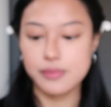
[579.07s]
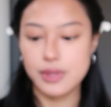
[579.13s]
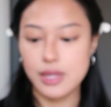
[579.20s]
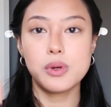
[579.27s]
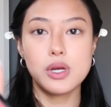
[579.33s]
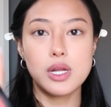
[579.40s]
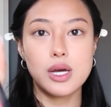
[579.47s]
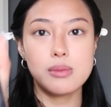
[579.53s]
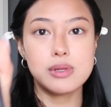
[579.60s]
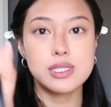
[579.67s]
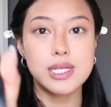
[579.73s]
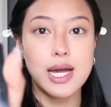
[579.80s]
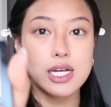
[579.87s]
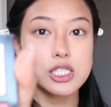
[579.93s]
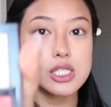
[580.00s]
Open it up.
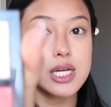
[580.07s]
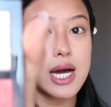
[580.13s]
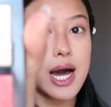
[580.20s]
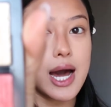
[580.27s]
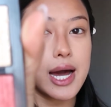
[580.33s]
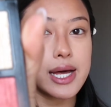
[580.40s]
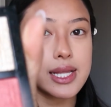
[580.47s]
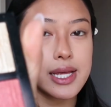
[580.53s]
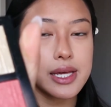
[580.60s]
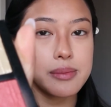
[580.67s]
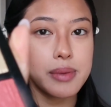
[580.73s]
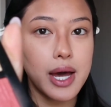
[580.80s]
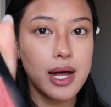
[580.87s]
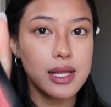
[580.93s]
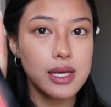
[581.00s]
It's actually a highlight
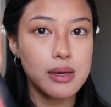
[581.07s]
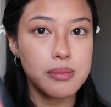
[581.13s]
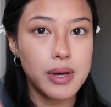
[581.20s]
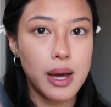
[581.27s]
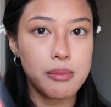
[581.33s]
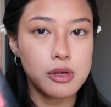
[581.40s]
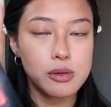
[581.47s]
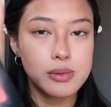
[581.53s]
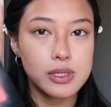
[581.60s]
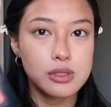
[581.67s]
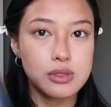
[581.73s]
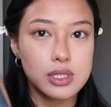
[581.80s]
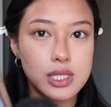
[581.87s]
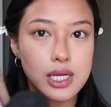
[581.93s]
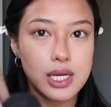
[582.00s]
palette, but I'm going to be
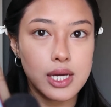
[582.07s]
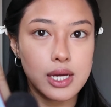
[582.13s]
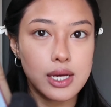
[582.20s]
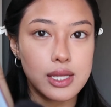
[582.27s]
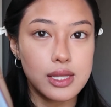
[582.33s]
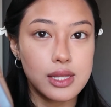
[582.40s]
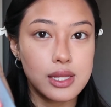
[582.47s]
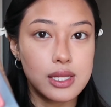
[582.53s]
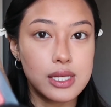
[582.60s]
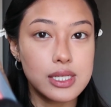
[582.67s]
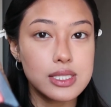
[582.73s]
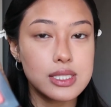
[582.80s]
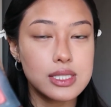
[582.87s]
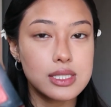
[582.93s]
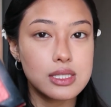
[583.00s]
using
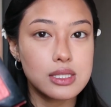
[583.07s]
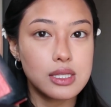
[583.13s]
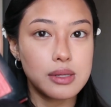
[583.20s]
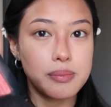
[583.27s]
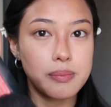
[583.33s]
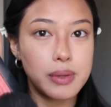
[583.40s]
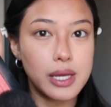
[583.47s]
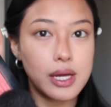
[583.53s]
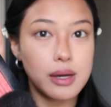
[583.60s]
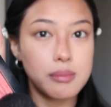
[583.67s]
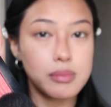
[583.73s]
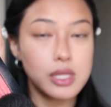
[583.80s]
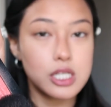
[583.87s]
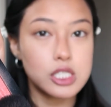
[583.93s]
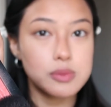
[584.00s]
this, the pink
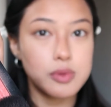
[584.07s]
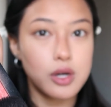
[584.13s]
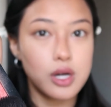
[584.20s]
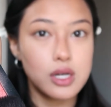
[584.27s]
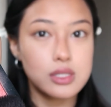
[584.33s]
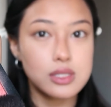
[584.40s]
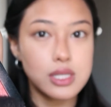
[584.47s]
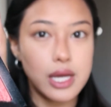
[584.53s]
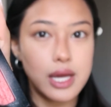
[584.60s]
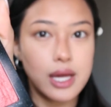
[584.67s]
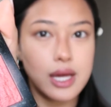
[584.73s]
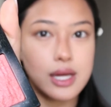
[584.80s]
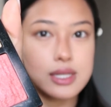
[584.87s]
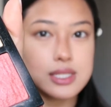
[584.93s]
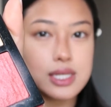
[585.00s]
blush part,
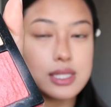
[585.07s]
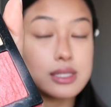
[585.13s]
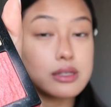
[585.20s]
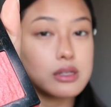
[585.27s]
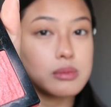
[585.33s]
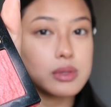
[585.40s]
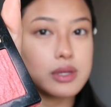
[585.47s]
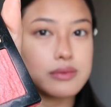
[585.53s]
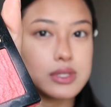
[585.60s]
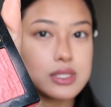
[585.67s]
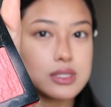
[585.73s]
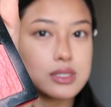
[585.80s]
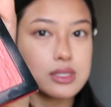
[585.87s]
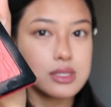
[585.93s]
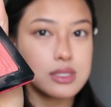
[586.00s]
and a little bit of
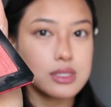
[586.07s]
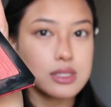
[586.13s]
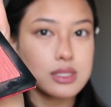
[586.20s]
this.